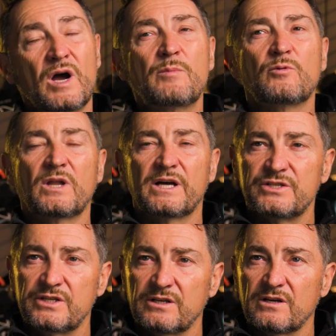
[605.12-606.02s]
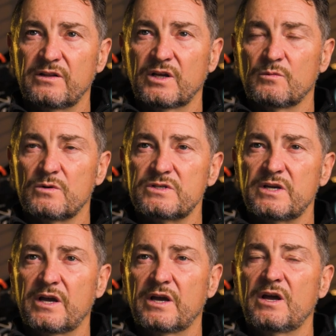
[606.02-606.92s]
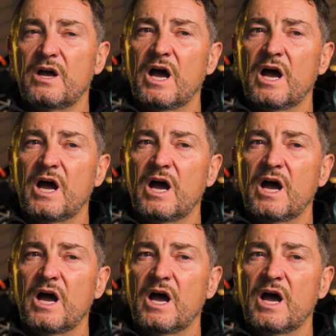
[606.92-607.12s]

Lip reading: April last year, I think it was, yeah.